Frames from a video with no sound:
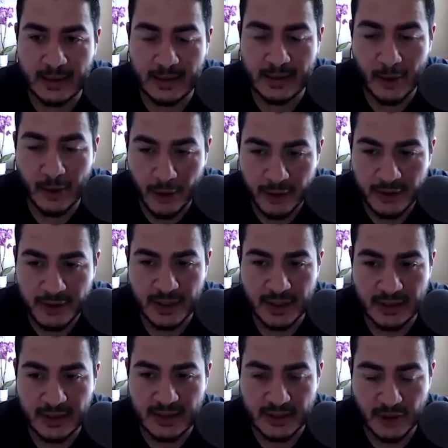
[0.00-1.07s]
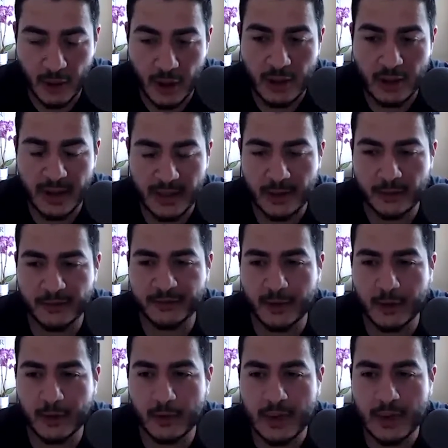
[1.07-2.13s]
large and tall, and
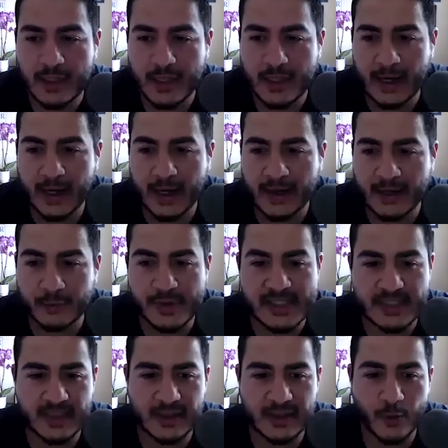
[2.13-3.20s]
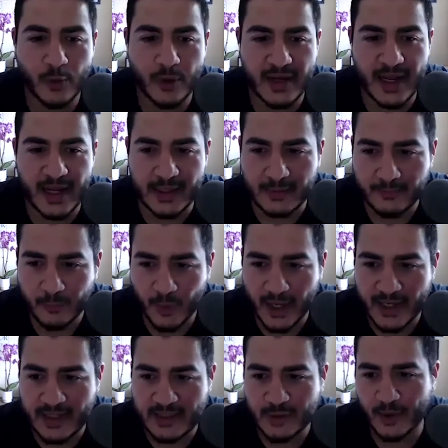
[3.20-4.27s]
also increasingly ornate,
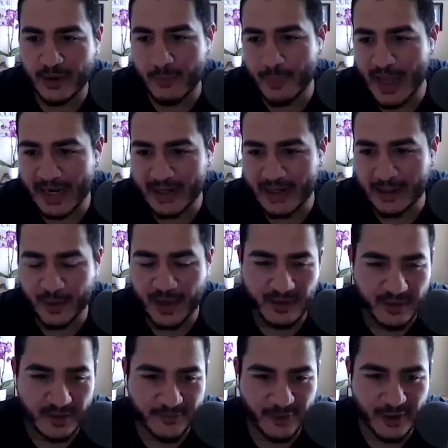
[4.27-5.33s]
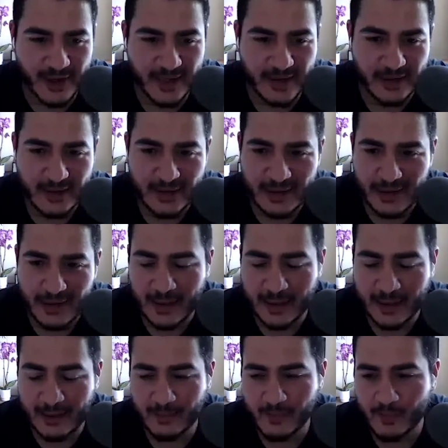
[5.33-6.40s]
right? It hits you on the back end rather than the front
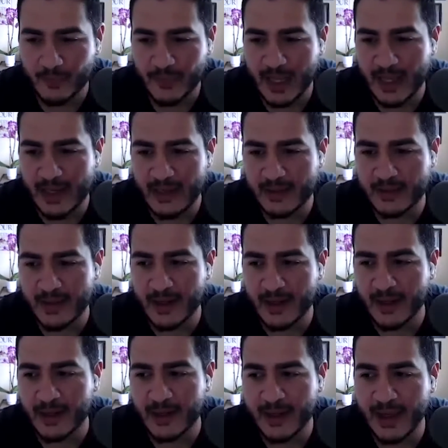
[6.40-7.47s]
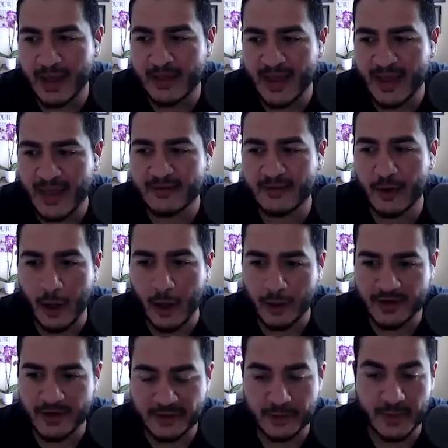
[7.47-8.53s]
end. And that's to all
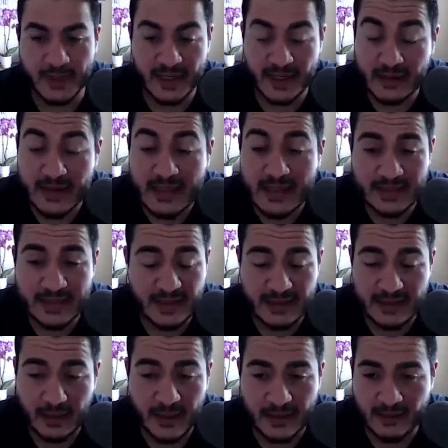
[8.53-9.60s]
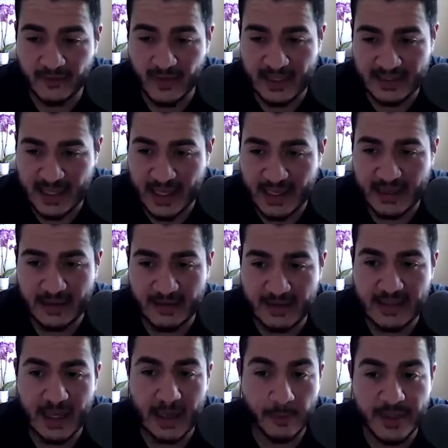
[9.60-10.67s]
our detriment. And it leads to this collective anxiety,
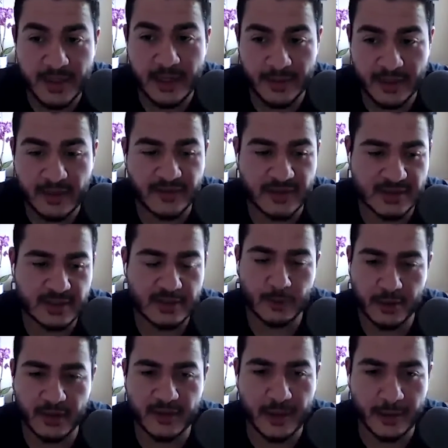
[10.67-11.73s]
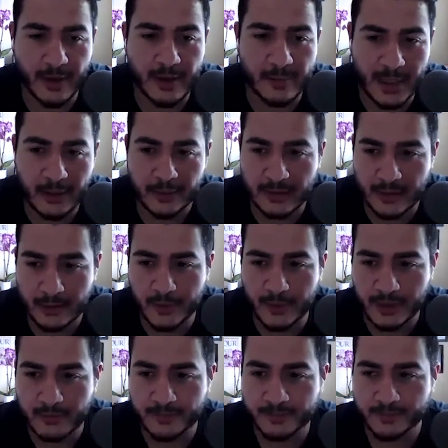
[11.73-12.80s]
this epidemic of insecurity that I write about in the book.